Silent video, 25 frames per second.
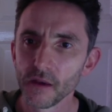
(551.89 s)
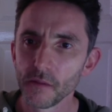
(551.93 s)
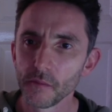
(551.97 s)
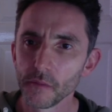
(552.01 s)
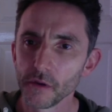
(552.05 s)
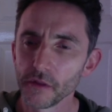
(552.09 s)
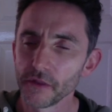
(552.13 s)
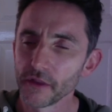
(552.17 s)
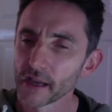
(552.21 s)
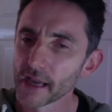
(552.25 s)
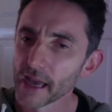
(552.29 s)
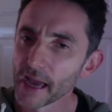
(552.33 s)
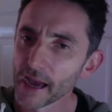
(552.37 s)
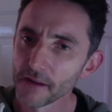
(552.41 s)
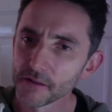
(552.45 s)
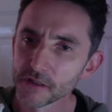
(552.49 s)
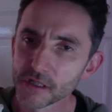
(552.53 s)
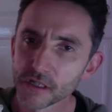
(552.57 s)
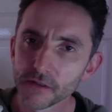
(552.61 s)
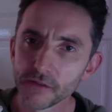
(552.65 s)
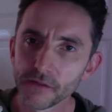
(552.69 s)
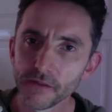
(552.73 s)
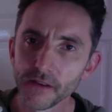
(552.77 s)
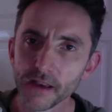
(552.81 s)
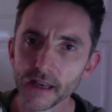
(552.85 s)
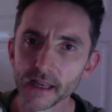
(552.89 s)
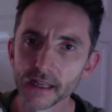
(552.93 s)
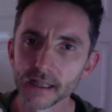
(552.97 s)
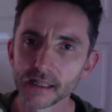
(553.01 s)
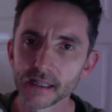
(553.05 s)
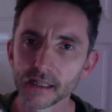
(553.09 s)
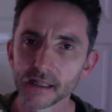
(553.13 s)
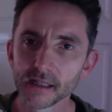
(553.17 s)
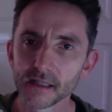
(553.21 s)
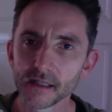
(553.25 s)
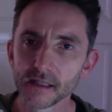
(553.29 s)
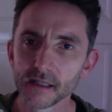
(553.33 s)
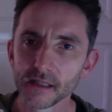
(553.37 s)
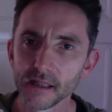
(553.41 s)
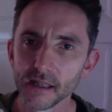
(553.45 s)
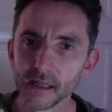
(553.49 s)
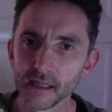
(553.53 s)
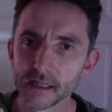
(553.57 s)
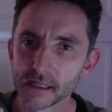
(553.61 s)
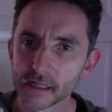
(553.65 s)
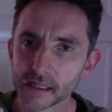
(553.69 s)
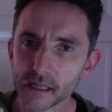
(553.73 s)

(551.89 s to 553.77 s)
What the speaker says: But the counterfeit is